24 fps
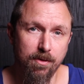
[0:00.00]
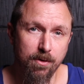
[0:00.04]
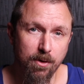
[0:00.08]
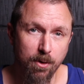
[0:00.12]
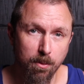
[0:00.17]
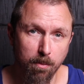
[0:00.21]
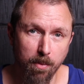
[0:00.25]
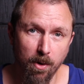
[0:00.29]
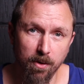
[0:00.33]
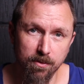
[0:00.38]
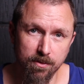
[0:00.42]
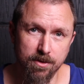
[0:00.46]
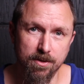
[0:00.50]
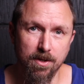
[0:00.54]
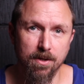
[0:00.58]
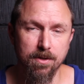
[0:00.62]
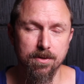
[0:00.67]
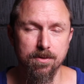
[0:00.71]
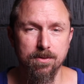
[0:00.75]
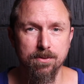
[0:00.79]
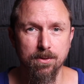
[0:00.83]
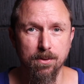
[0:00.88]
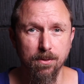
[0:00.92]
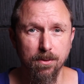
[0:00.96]
your bonsai
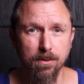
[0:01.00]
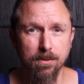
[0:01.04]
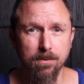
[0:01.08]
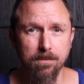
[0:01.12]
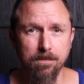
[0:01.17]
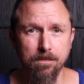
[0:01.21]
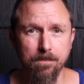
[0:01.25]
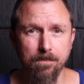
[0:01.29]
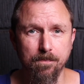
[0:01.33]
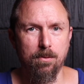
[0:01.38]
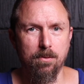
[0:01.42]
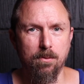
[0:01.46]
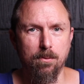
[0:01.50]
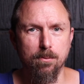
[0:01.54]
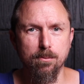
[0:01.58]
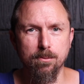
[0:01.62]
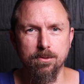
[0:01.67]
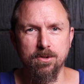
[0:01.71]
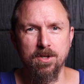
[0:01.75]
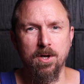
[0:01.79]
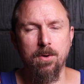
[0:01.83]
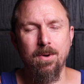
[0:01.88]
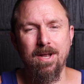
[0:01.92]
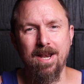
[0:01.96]
soil.
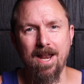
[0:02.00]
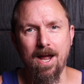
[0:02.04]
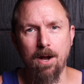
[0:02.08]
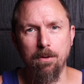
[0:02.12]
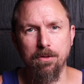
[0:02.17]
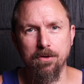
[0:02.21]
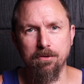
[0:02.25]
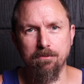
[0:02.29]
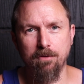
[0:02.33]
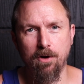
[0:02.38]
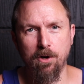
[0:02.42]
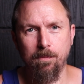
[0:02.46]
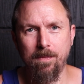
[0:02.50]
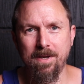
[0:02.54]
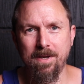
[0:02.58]
Also, allow the growing